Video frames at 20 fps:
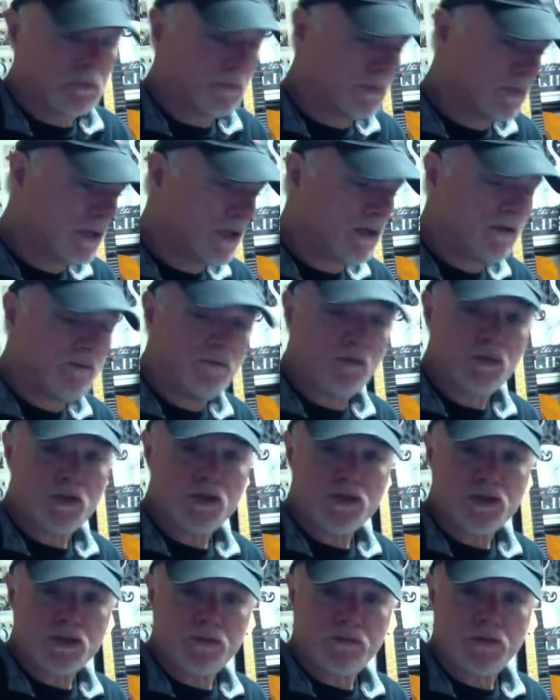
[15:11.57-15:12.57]
10
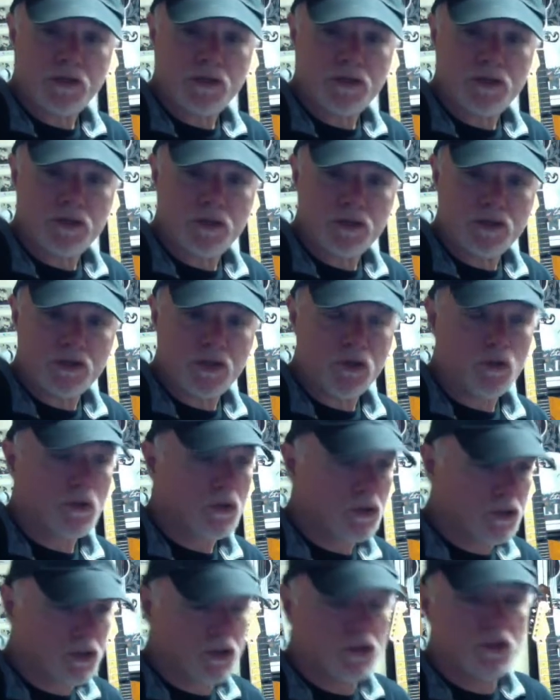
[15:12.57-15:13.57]
inversions of each of these
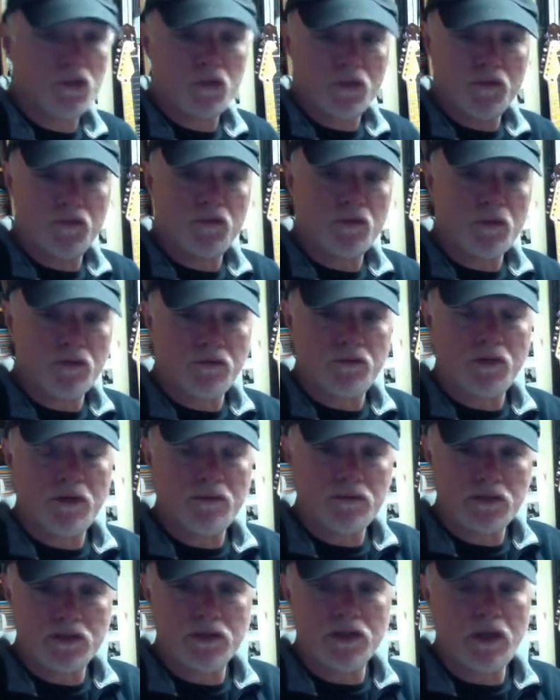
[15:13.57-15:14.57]
chords, the 2, the 4, 5,
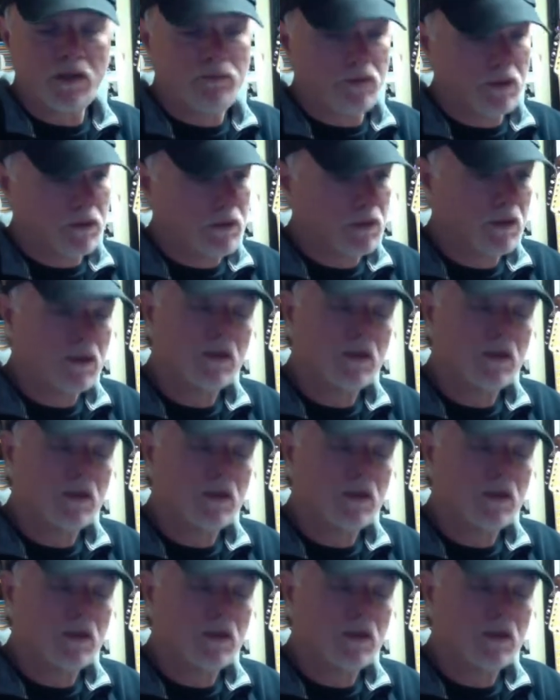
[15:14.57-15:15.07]
and 7.